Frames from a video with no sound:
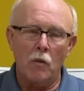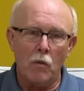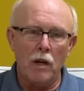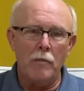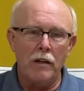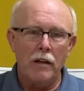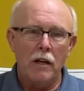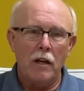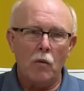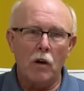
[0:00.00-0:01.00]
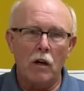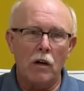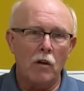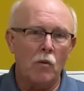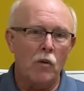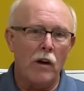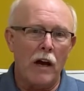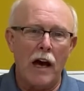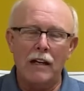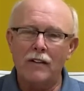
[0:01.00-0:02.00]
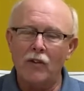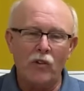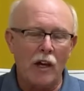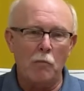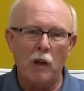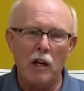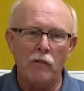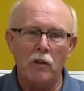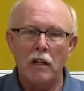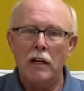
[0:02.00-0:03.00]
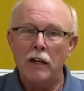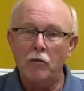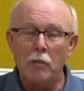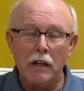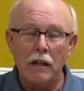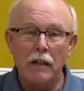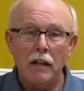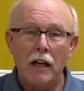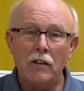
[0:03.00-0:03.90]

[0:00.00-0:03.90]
Women were not at the same level as men.